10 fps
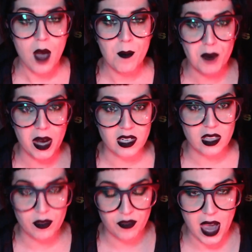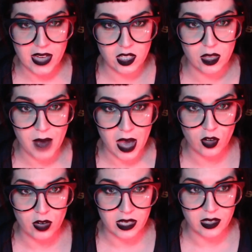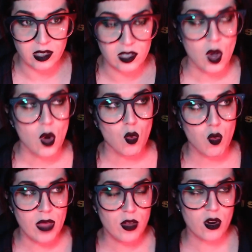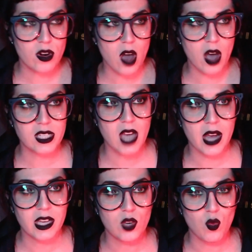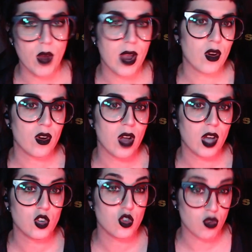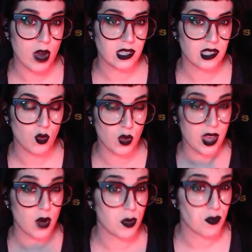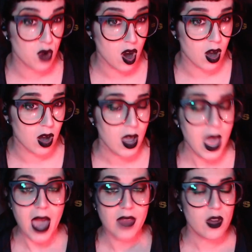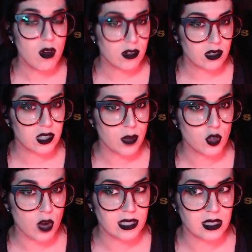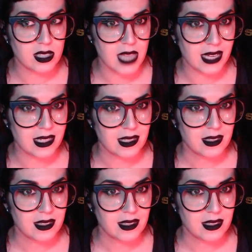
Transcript: But the fact of the matter is, whether or not I can wear a dress without a bra, and there are some dresses that